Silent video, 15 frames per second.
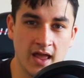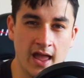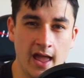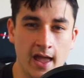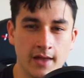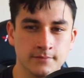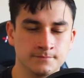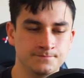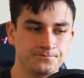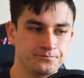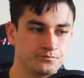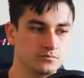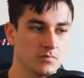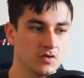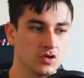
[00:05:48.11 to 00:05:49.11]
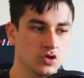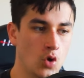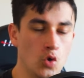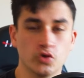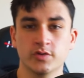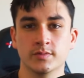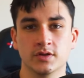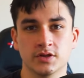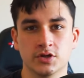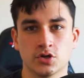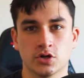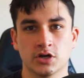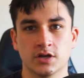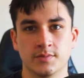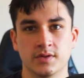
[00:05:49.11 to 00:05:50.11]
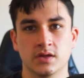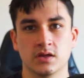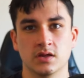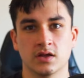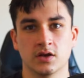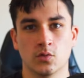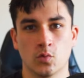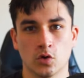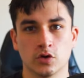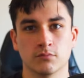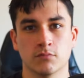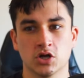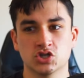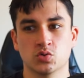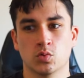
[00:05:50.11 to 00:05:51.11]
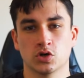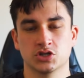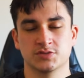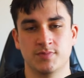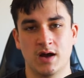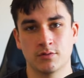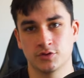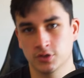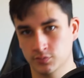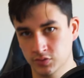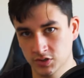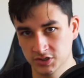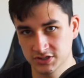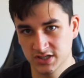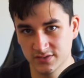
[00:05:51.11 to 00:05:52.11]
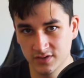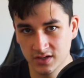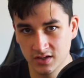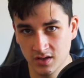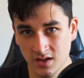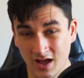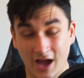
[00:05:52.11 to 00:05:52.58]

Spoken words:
And ultimately, you're going to be in a much worse spot with your productivity.